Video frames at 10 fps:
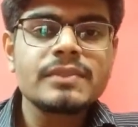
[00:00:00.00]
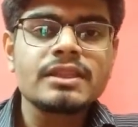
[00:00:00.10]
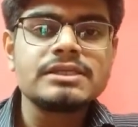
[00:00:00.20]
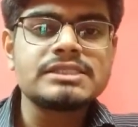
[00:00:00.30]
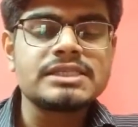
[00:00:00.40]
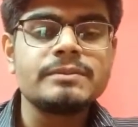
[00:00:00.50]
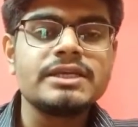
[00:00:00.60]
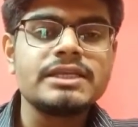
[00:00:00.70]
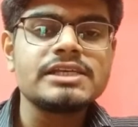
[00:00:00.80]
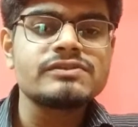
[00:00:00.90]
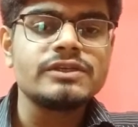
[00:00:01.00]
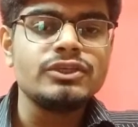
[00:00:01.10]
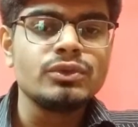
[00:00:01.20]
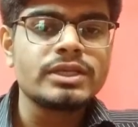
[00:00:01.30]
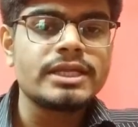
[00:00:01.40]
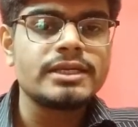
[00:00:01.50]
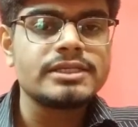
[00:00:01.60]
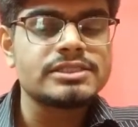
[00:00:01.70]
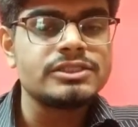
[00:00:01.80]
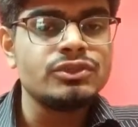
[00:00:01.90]
Some areas where you can
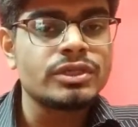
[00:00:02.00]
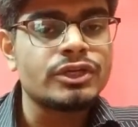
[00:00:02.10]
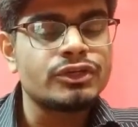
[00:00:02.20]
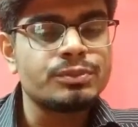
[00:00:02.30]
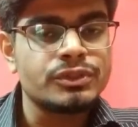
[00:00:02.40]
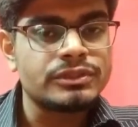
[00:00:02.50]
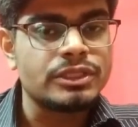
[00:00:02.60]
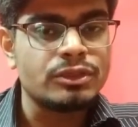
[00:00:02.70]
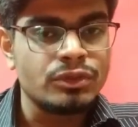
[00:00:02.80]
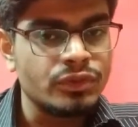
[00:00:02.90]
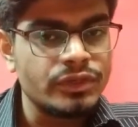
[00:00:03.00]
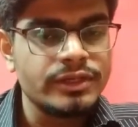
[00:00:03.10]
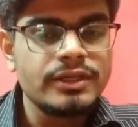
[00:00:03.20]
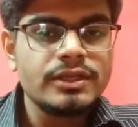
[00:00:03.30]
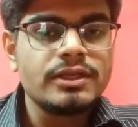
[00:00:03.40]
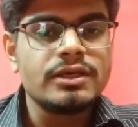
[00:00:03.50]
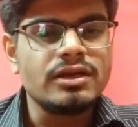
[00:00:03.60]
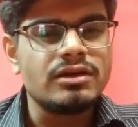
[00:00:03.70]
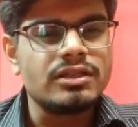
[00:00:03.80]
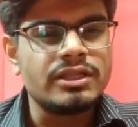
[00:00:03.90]
touch, you cannot put the load,
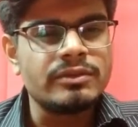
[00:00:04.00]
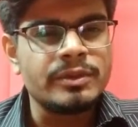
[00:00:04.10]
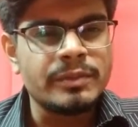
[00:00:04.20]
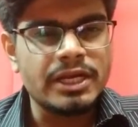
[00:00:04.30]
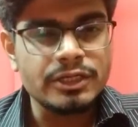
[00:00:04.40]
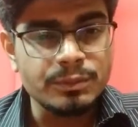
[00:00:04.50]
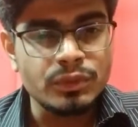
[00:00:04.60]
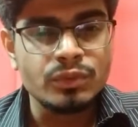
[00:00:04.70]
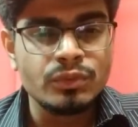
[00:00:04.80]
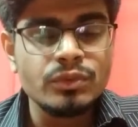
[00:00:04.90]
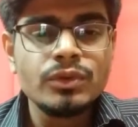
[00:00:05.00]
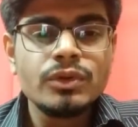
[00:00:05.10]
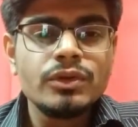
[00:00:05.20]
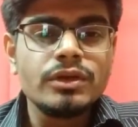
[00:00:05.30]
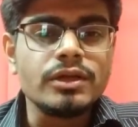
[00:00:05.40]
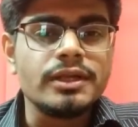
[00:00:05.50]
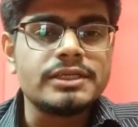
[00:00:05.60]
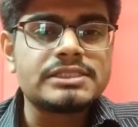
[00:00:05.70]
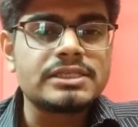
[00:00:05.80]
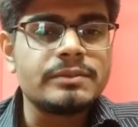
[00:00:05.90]
there will be marked blue.
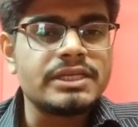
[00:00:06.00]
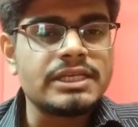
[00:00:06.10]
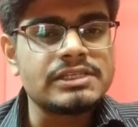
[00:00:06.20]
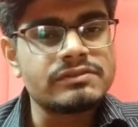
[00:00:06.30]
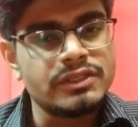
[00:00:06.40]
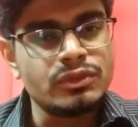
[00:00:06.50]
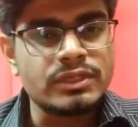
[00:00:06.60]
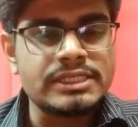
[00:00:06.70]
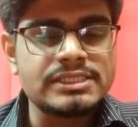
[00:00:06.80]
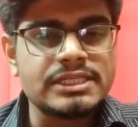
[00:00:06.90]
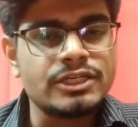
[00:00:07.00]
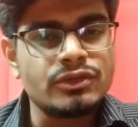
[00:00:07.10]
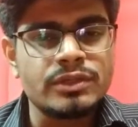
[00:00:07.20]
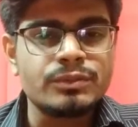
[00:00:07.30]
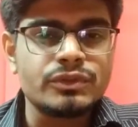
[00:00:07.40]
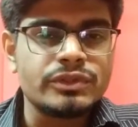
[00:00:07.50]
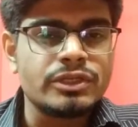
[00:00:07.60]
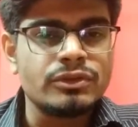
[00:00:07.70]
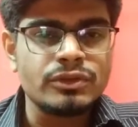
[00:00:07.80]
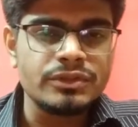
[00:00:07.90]
And some areas where you can stand, you can put the
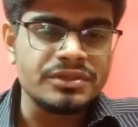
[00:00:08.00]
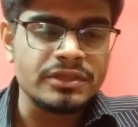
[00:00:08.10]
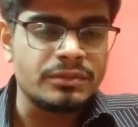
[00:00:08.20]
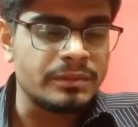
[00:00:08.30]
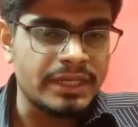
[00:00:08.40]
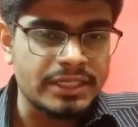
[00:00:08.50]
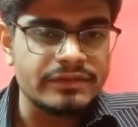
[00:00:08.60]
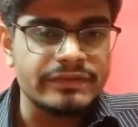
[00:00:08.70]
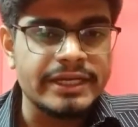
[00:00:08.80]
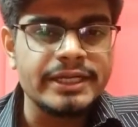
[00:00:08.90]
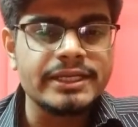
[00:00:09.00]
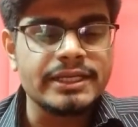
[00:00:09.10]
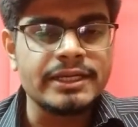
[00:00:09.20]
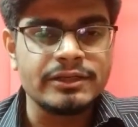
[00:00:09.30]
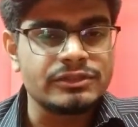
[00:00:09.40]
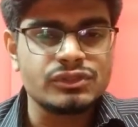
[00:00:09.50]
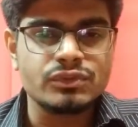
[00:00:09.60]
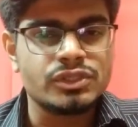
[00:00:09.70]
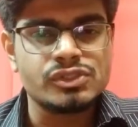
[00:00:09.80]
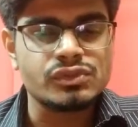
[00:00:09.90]
load, they will be marked white, and
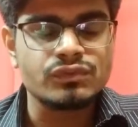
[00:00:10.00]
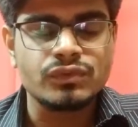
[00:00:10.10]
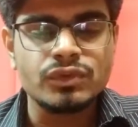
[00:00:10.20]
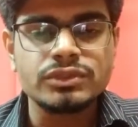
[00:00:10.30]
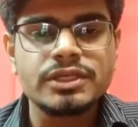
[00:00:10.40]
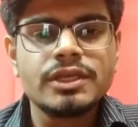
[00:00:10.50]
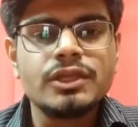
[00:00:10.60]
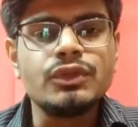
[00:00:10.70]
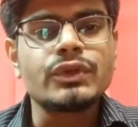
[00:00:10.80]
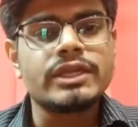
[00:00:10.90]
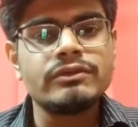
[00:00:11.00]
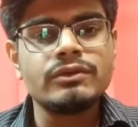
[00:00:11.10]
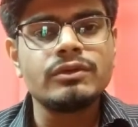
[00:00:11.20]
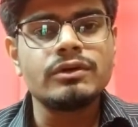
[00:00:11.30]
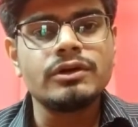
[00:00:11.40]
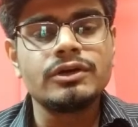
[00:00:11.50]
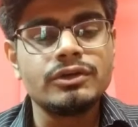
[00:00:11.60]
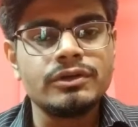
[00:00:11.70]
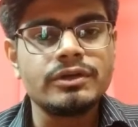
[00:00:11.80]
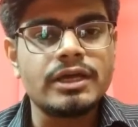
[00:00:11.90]
so on and so forth. You can
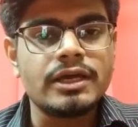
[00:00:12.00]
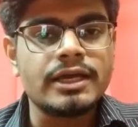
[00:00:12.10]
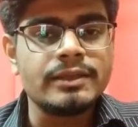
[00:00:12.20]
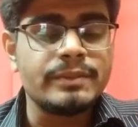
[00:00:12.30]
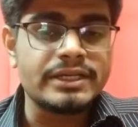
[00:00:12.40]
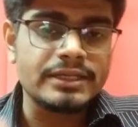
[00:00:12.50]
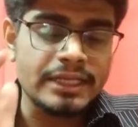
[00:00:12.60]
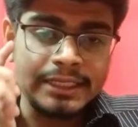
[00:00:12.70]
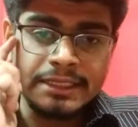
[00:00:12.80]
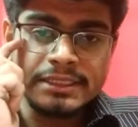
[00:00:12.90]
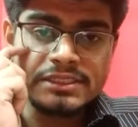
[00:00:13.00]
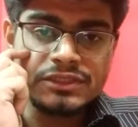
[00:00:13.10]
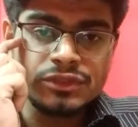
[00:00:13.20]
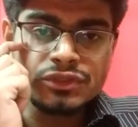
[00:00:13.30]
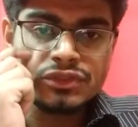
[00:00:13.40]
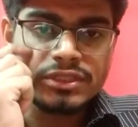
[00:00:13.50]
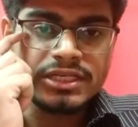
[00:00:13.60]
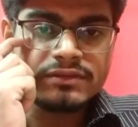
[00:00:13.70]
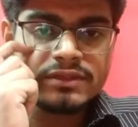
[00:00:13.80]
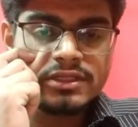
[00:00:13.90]
I guess you should
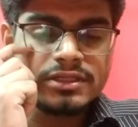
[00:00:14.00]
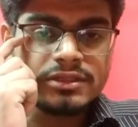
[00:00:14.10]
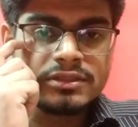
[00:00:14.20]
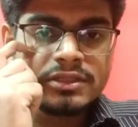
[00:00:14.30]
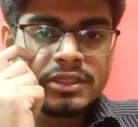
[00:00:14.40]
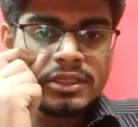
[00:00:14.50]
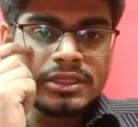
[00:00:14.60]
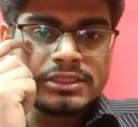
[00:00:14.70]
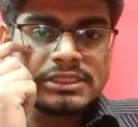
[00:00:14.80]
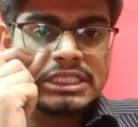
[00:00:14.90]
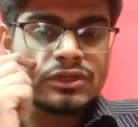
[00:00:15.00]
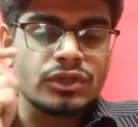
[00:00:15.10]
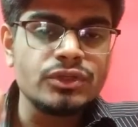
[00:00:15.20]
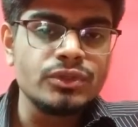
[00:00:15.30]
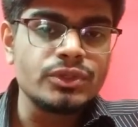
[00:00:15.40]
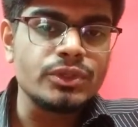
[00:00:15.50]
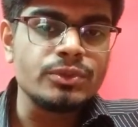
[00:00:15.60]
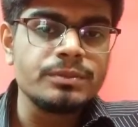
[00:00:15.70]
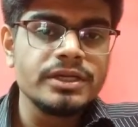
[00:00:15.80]
have a check on YouTube.